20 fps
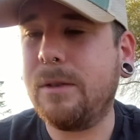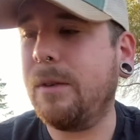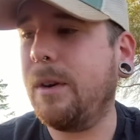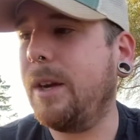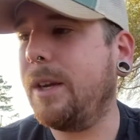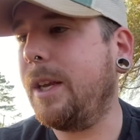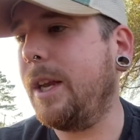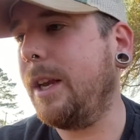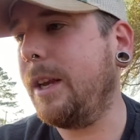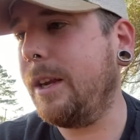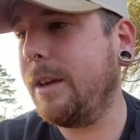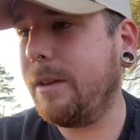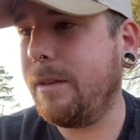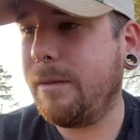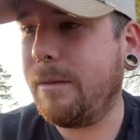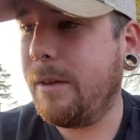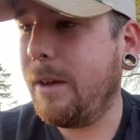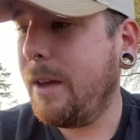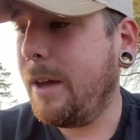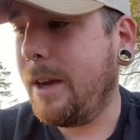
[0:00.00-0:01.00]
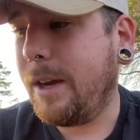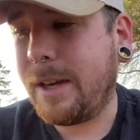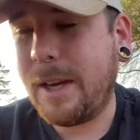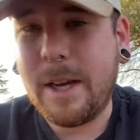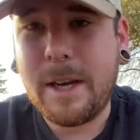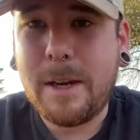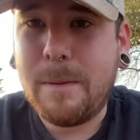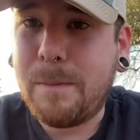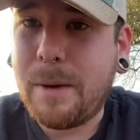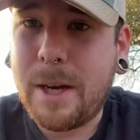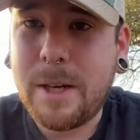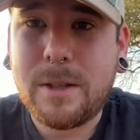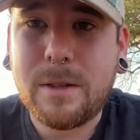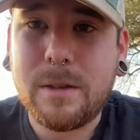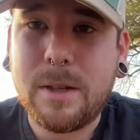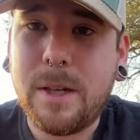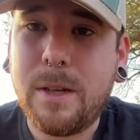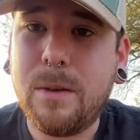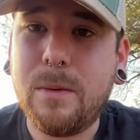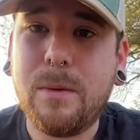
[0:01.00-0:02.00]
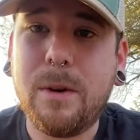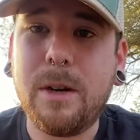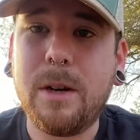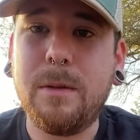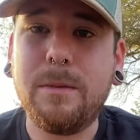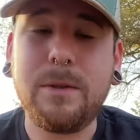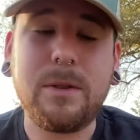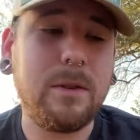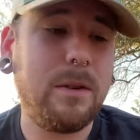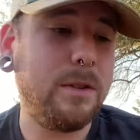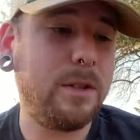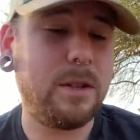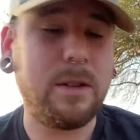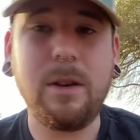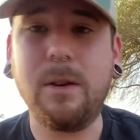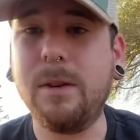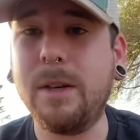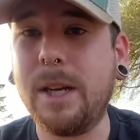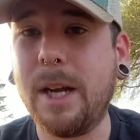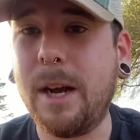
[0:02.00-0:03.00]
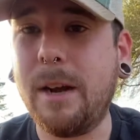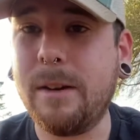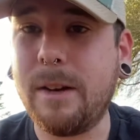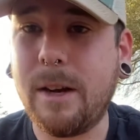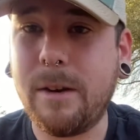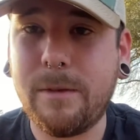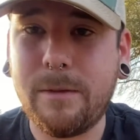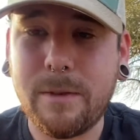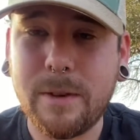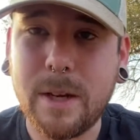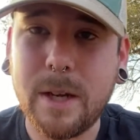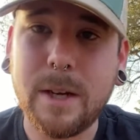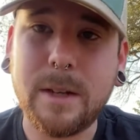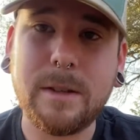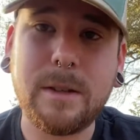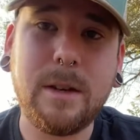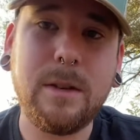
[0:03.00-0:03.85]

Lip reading: Or I can't get bites on either one of them, so I'll slow it down and I'll finesse.